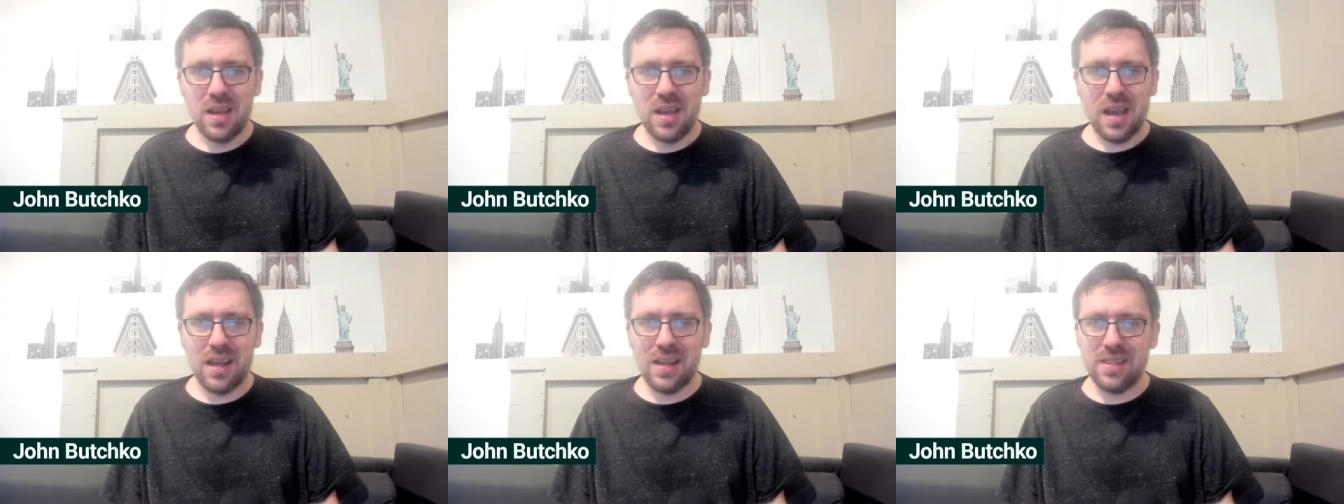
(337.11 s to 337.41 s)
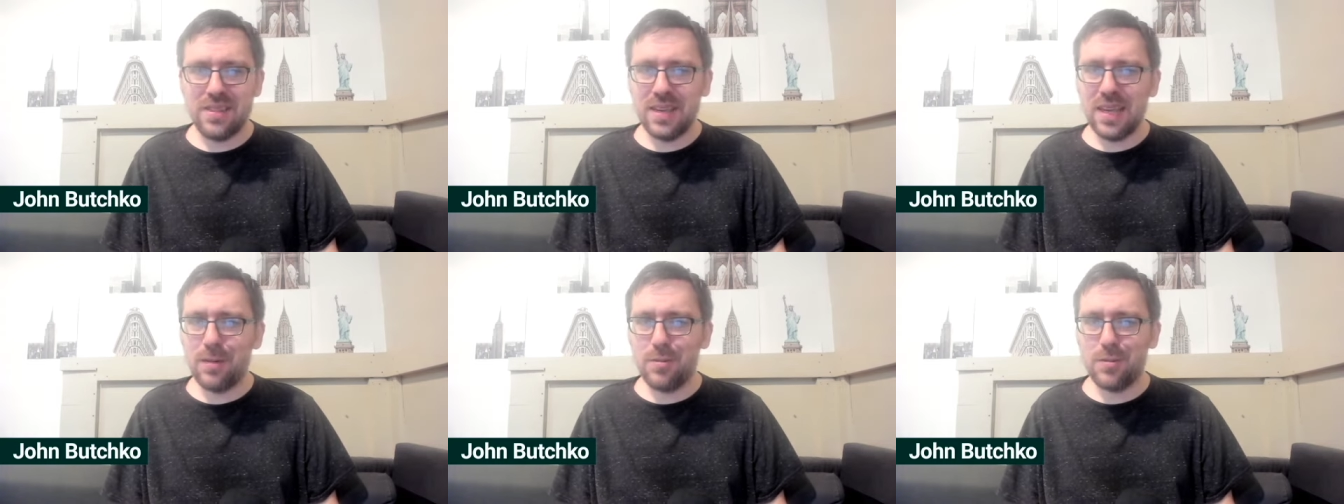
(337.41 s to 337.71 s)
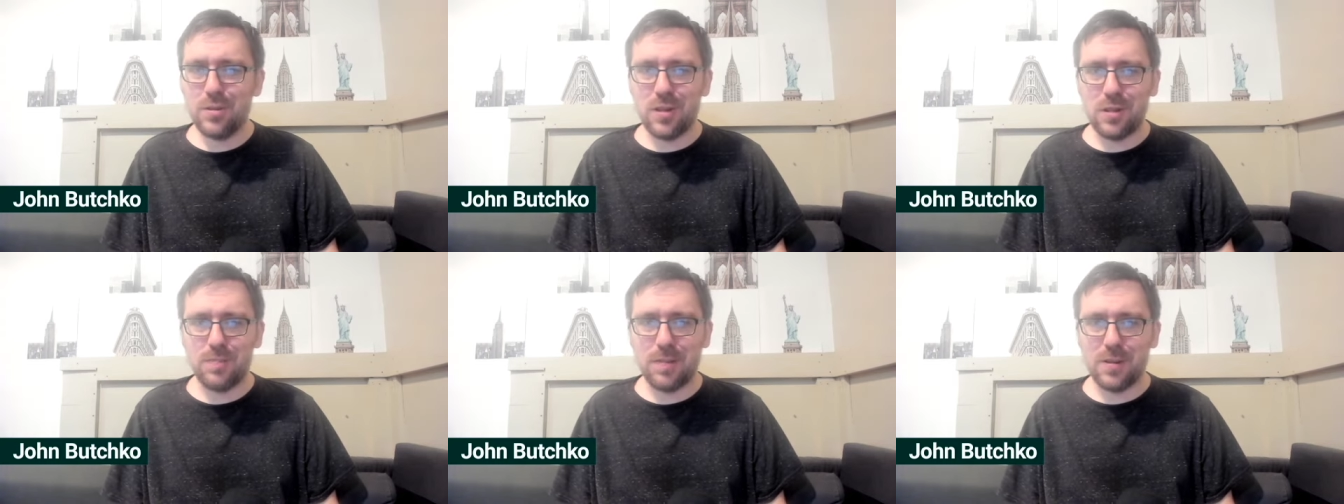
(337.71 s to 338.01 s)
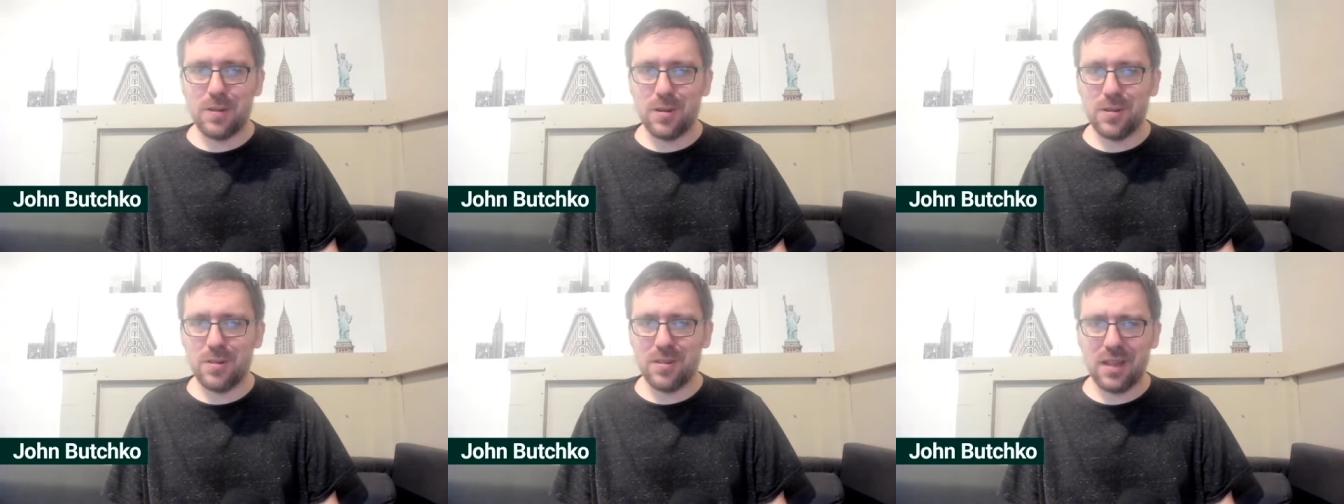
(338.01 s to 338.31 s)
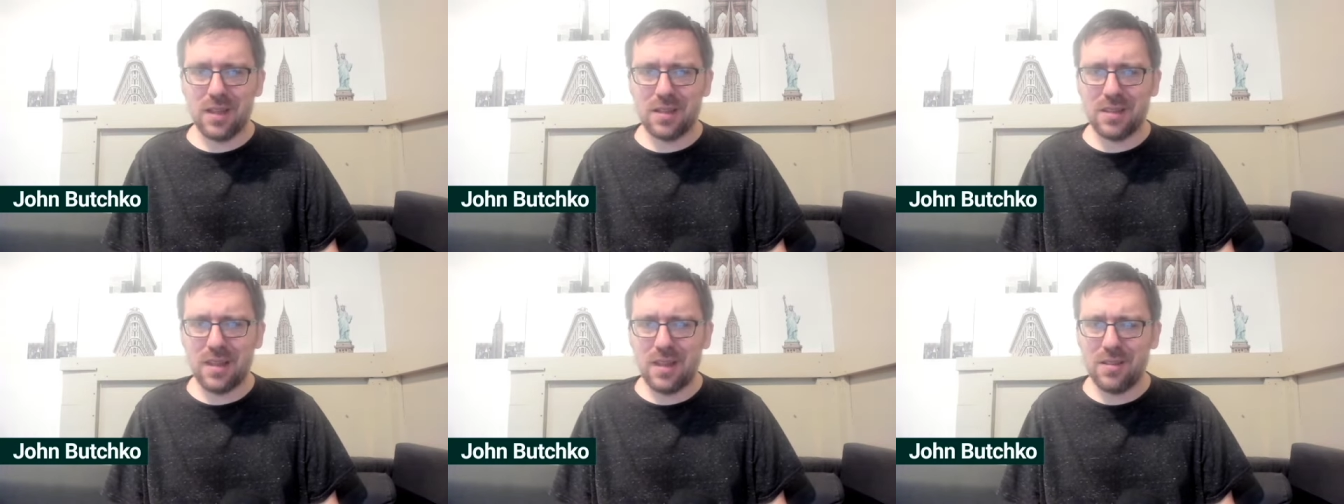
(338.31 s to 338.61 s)
And I think it was just because
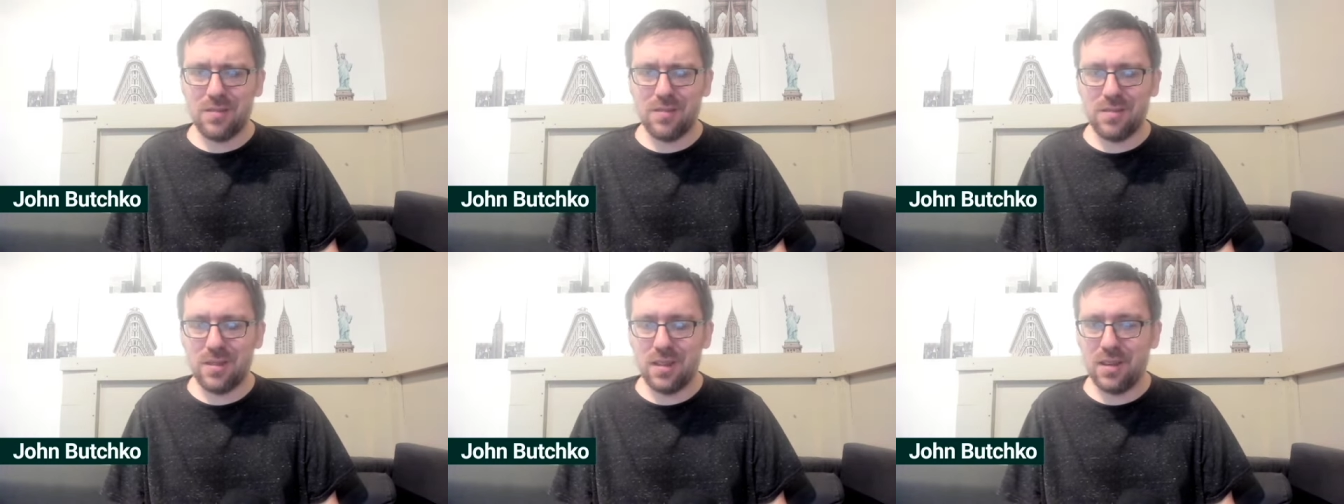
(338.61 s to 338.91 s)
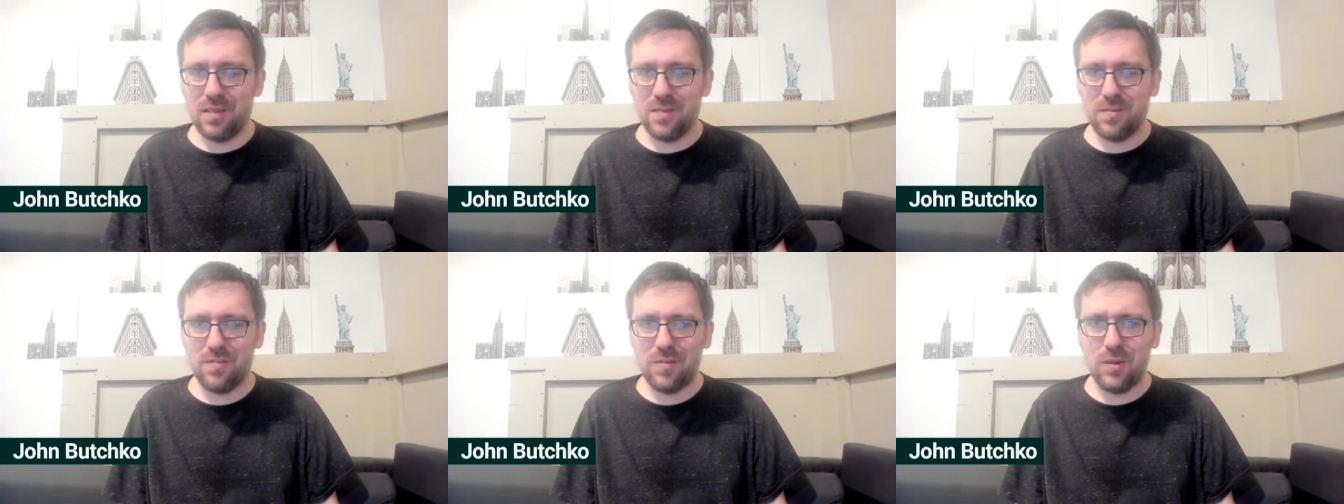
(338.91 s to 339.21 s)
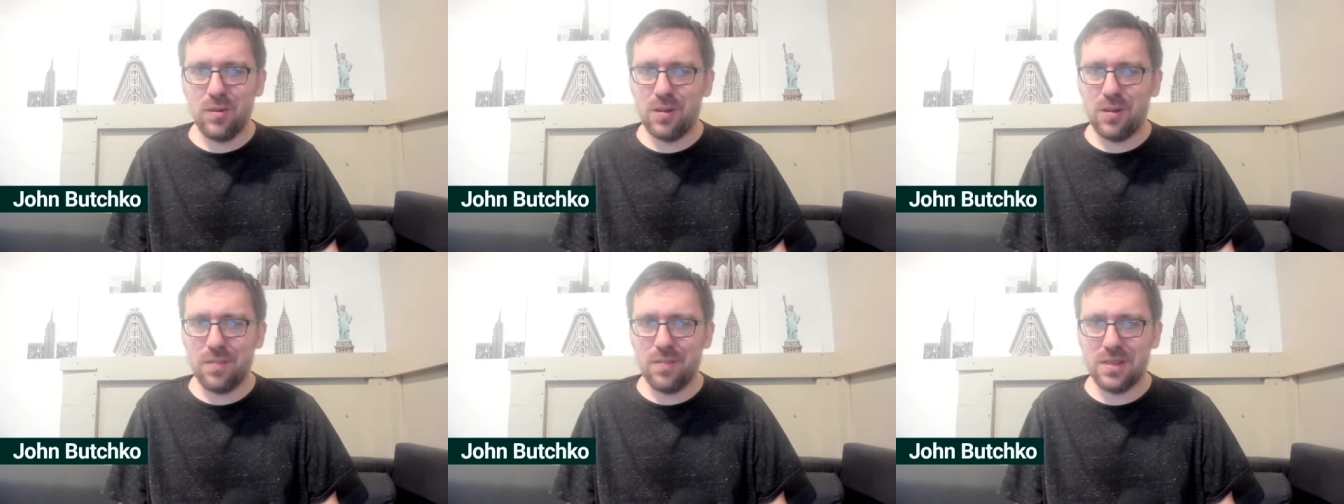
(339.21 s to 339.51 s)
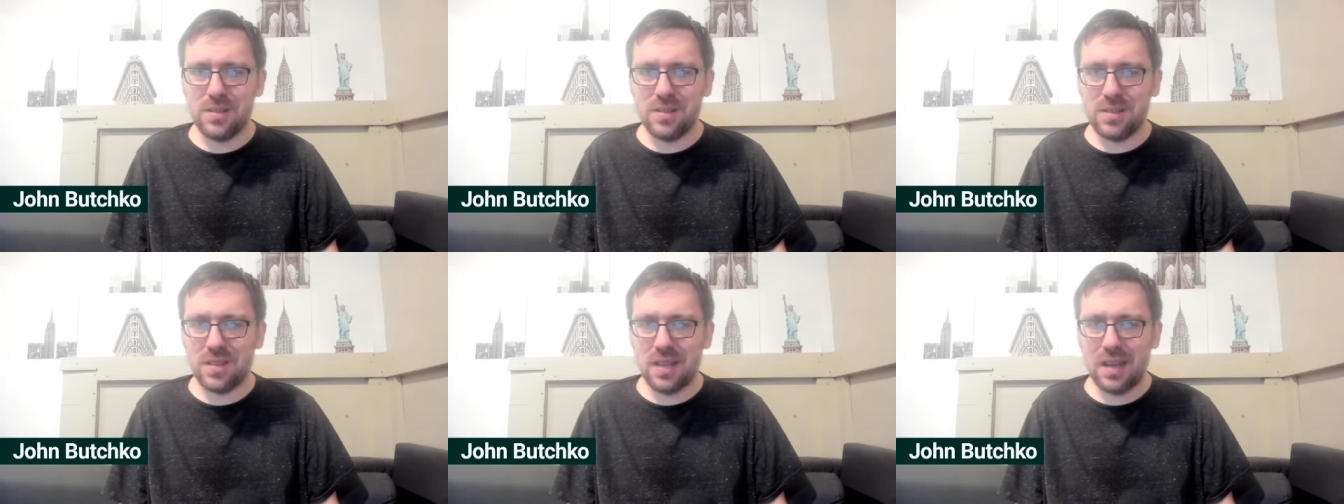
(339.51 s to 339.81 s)
like they they viewed him as